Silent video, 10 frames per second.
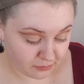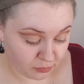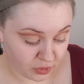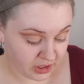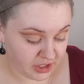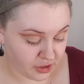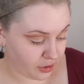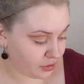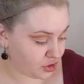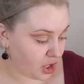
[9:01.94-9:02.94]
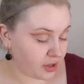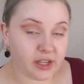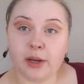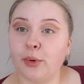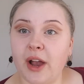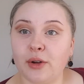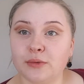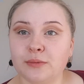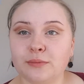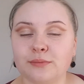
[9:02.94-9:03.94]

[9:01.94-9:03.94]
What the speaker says: really dark chocolatey brown.